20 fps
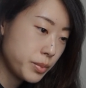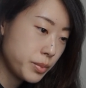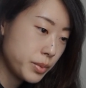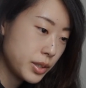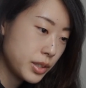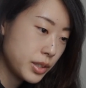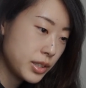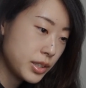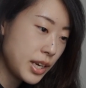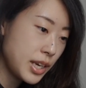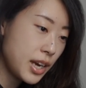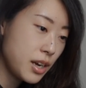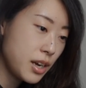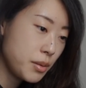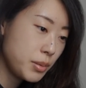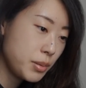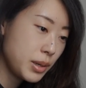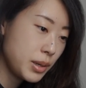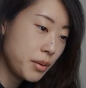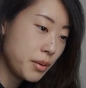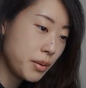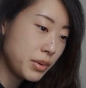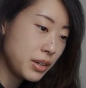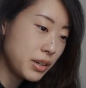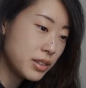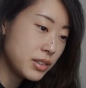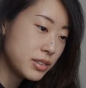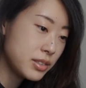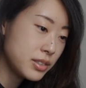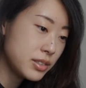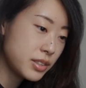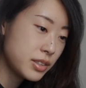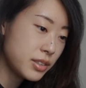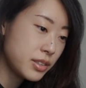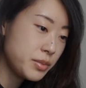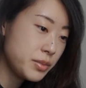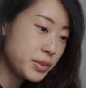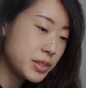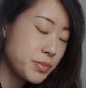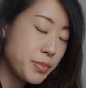Yeah, but American
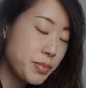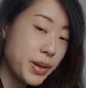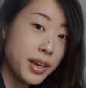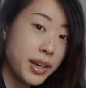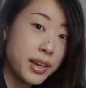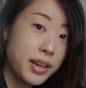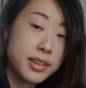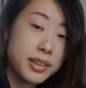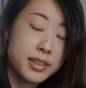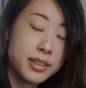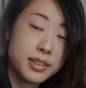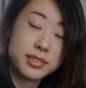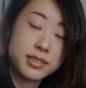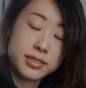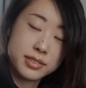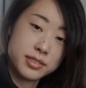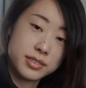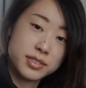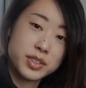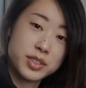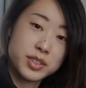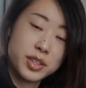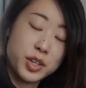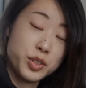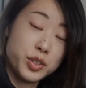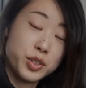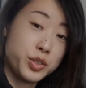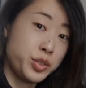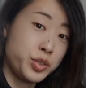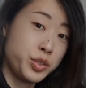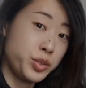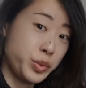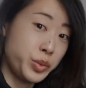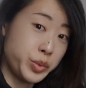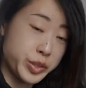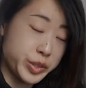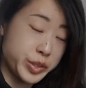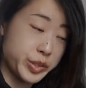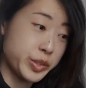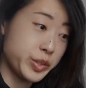servicemen.
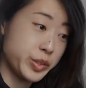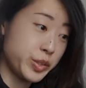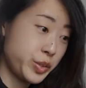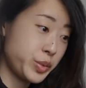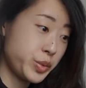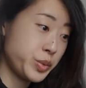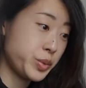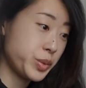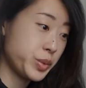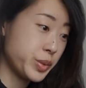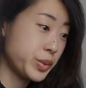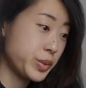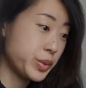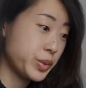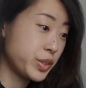True.